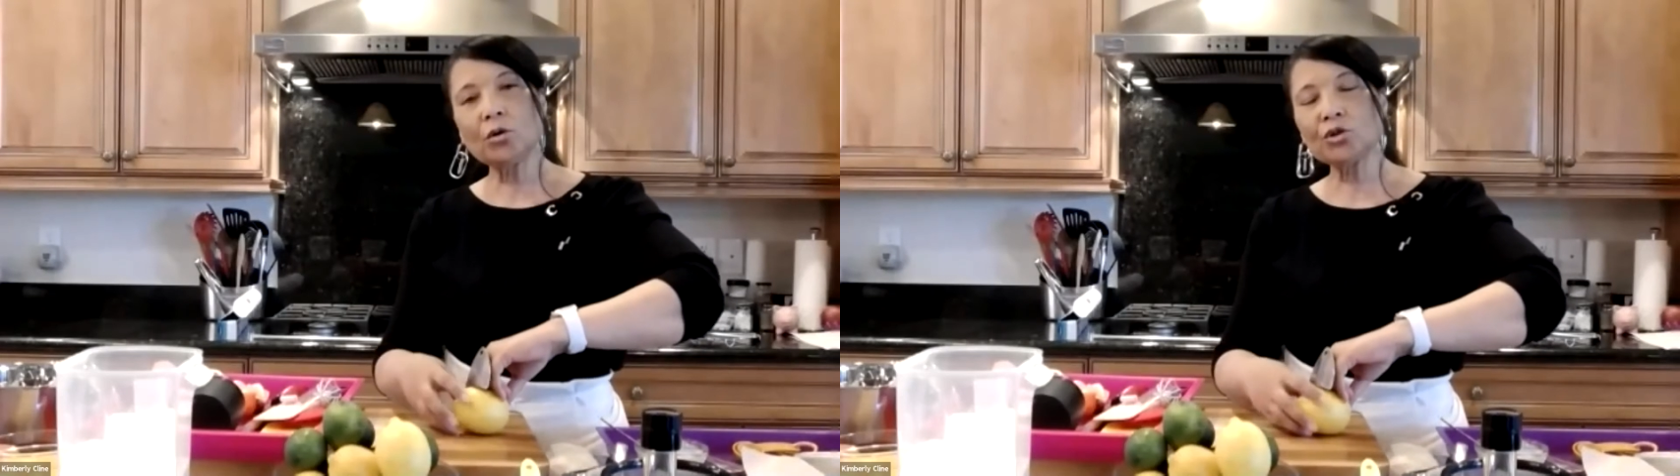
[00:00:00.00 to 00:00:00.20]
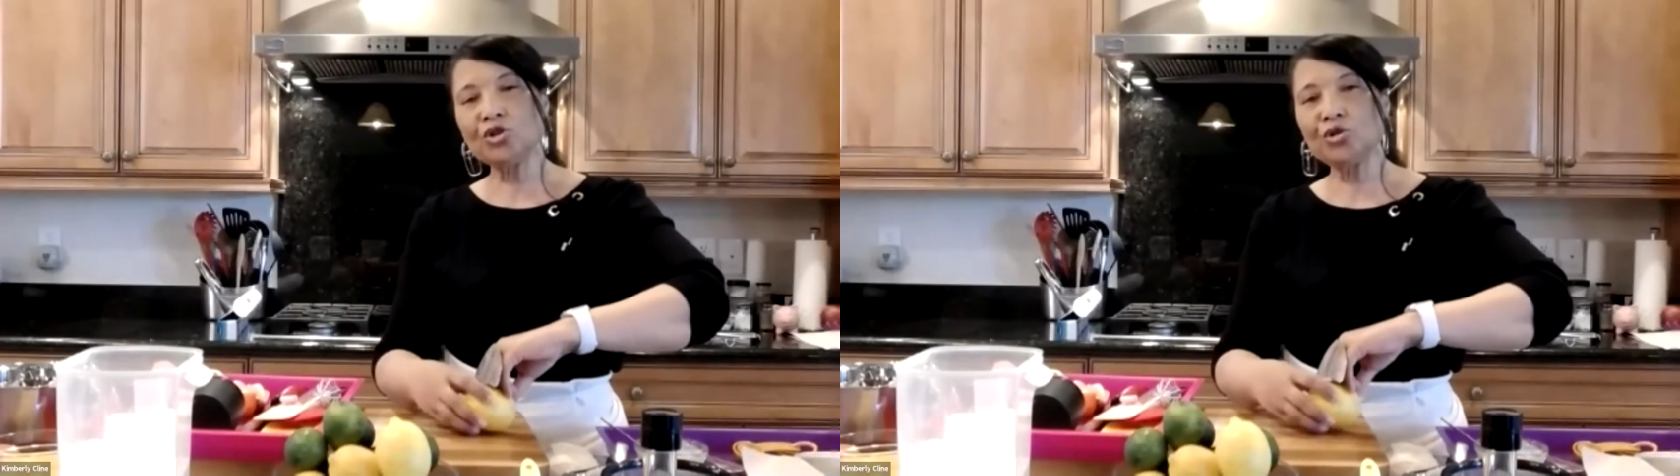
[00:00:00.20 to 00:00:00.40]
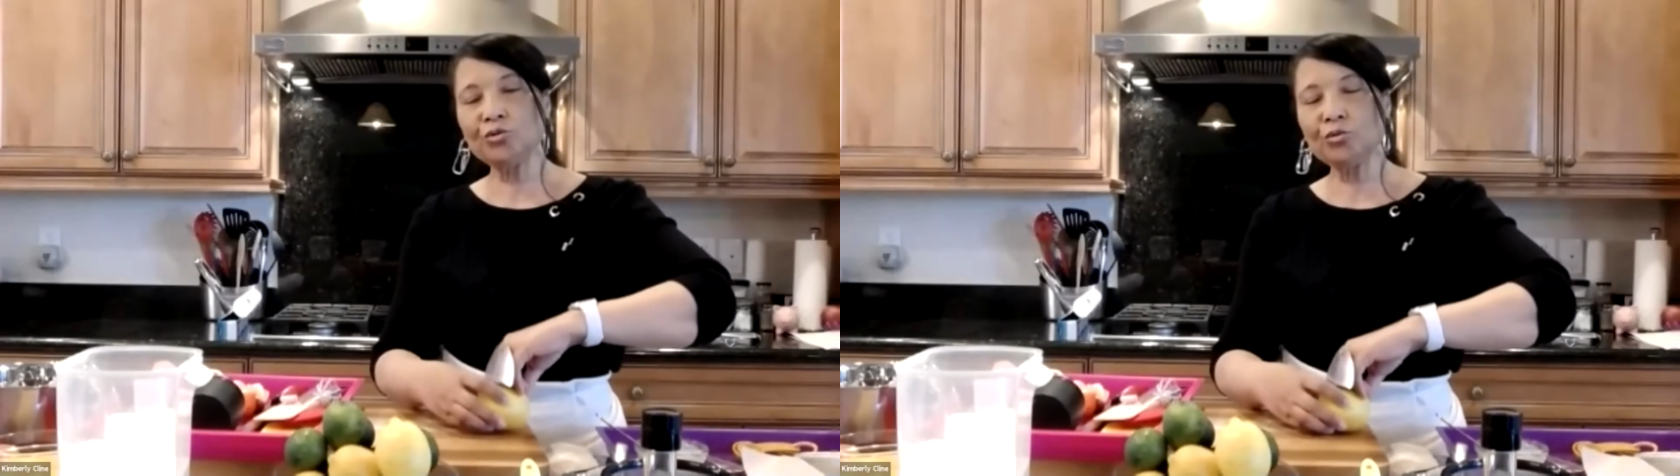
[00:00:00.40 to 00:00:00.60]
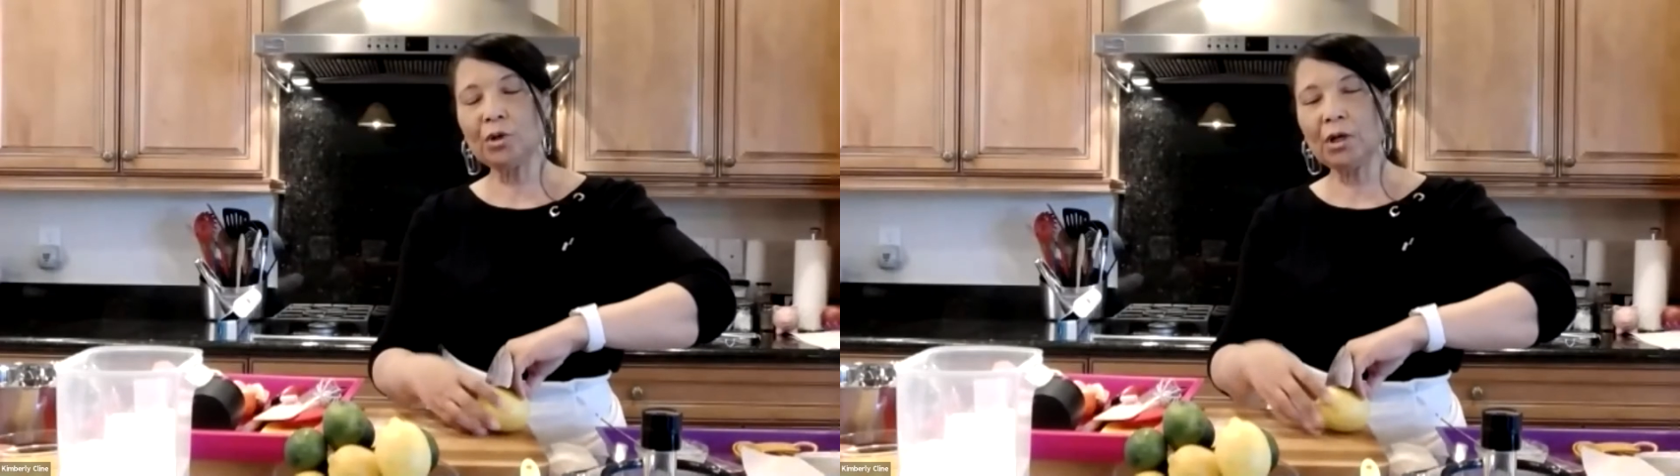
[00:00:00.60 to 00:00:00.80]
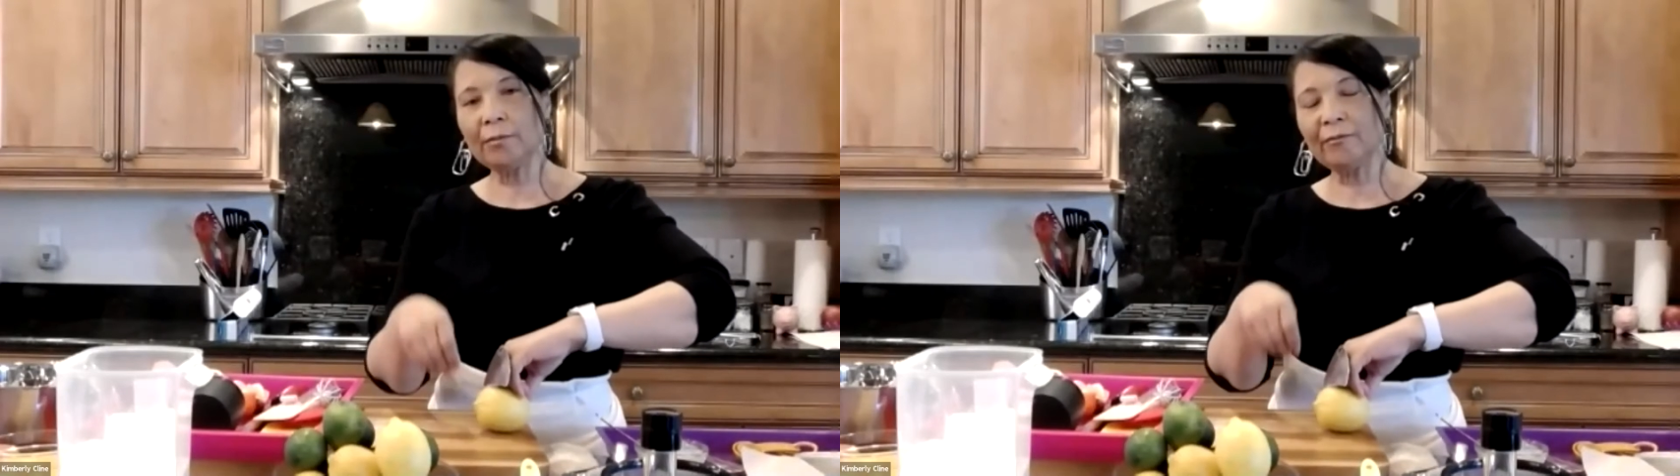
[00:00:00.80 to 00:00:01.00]
or
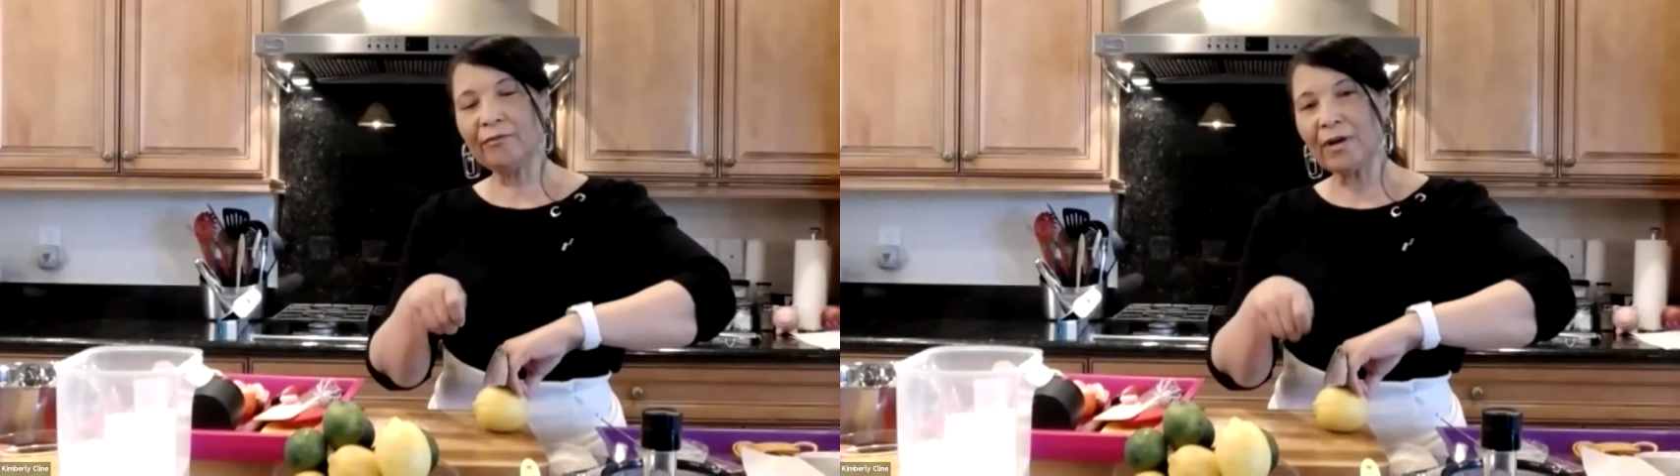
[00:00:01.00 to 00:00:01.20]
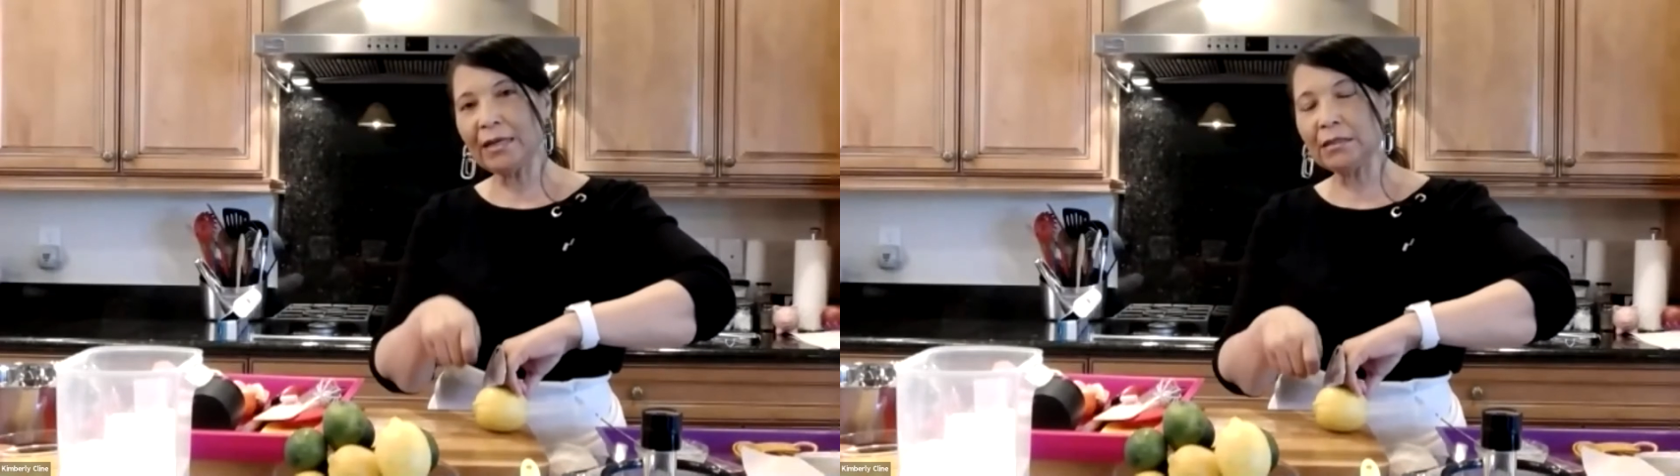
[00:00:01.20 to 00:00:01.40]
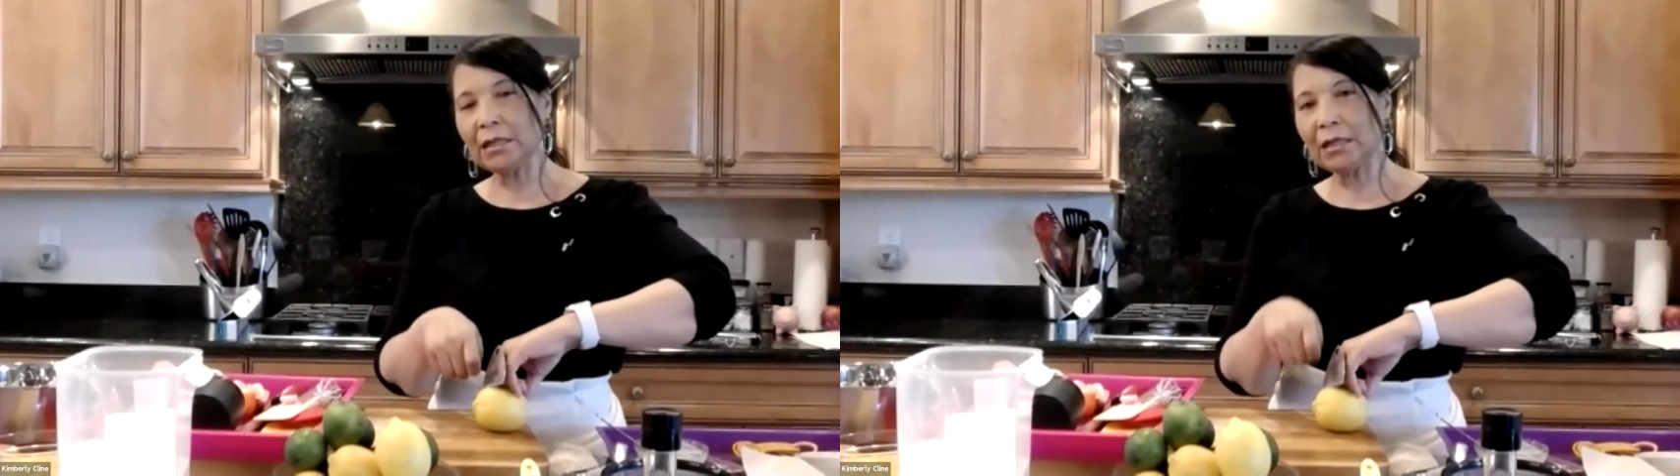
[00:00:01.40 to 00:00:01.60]
to find